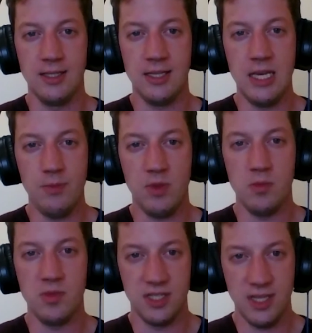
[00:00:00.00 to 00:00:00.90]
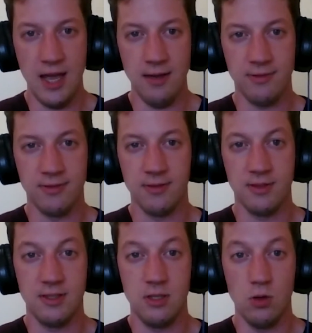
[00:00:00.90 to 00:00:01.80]
to keep them safe,
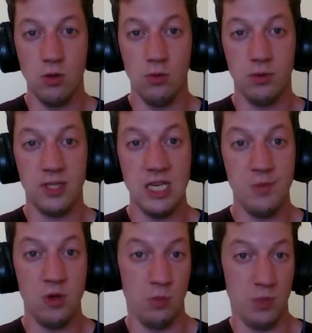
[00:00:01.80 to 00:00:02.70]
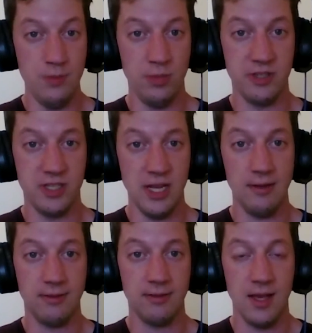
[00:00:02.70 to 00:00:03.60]
to keep your people
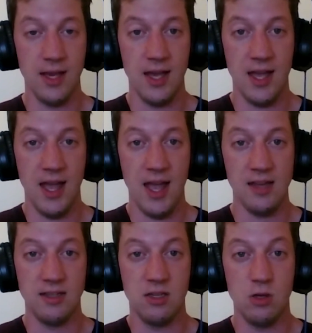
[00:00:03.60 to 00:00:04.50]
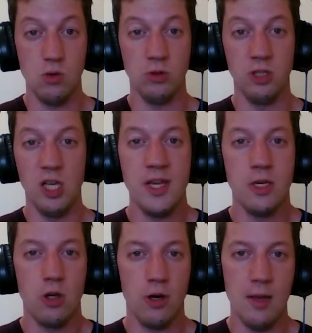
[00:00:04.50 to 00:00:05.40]
safe, and to limit
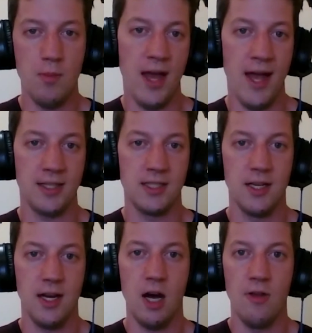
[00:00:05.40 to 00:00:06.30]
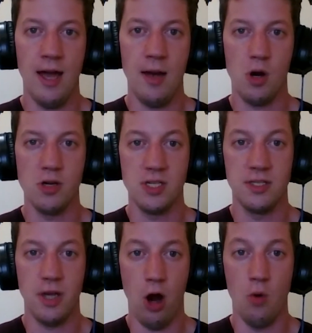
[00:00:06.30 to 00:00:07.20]
your impact on that
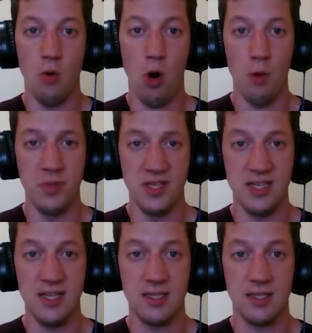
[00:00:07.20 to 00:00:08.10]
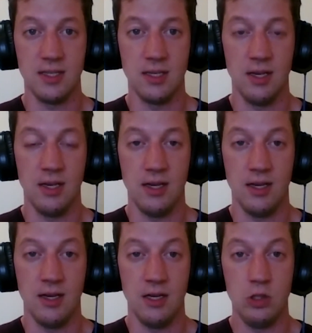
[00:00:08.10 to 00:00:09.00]
person's home or business,
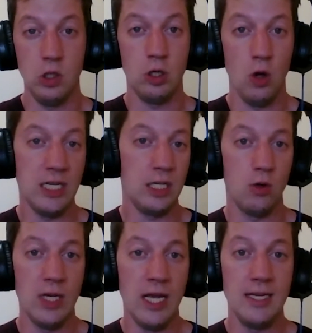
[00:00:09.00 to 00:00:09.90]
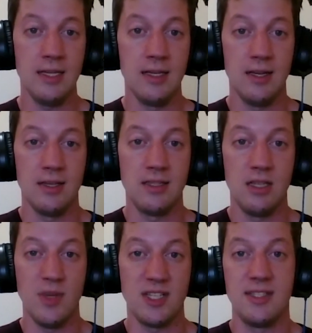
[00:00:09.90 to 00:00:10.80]
you're going to create
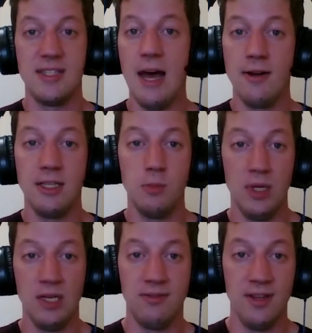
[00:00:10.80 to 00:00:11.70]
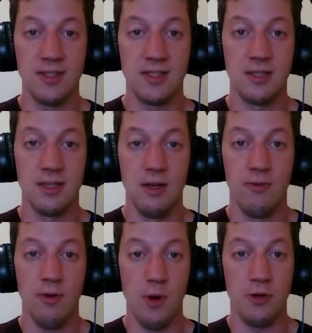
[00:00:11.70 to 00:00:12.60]
some astounding benefits
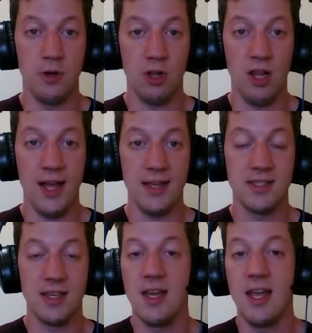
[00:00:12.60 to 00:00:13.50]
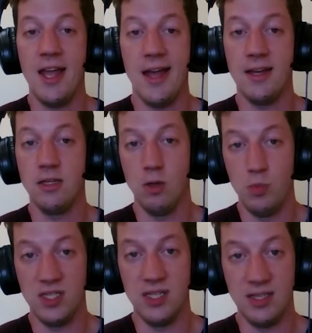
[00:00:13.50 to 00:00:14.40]
for both your clients and your
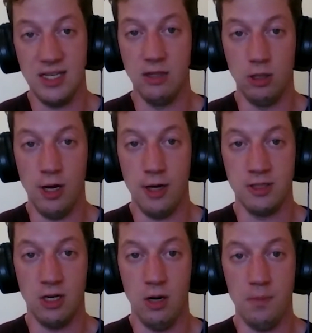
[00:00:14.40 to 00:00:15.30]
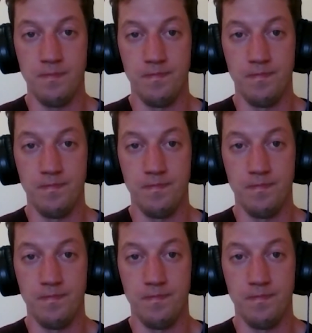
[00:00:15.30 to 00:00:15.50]
business in the long term.